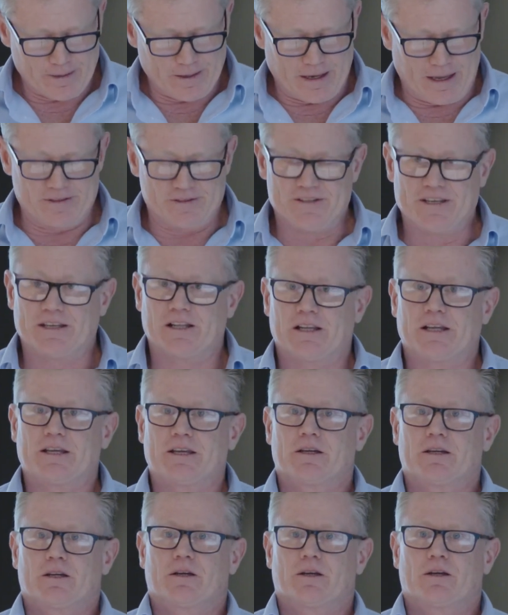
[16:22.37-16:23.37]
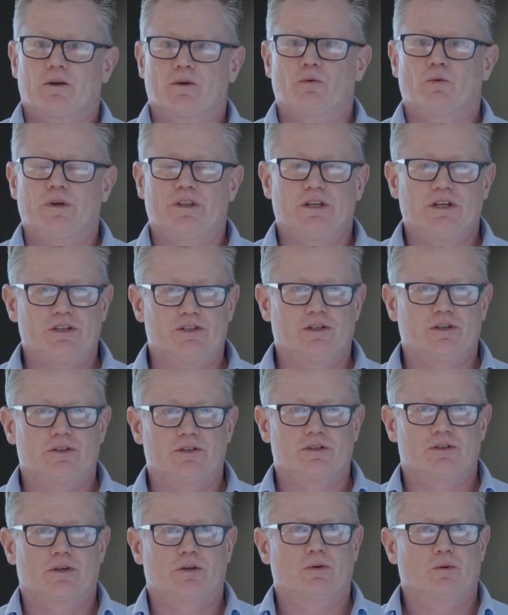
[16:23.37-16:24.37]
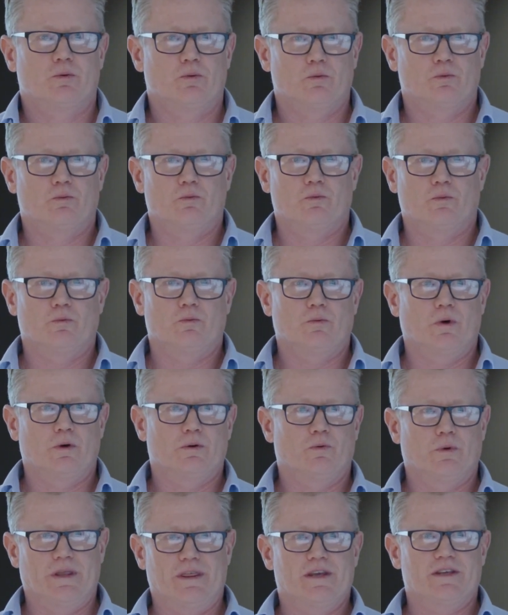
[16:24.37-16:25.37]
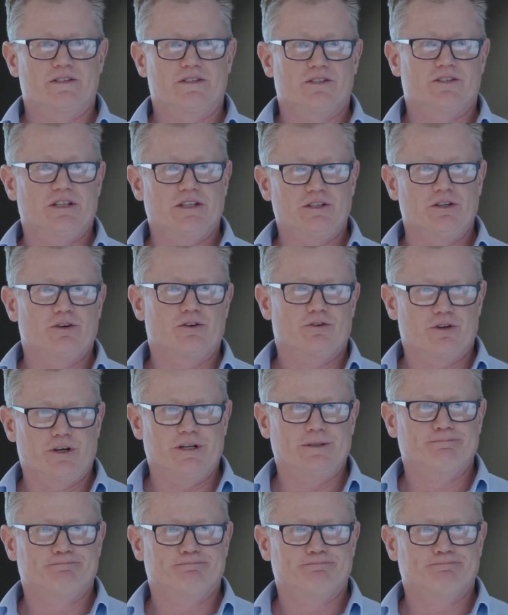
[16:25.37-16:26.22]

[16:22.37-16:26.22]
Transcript: at dealing with issues when there's a signatory.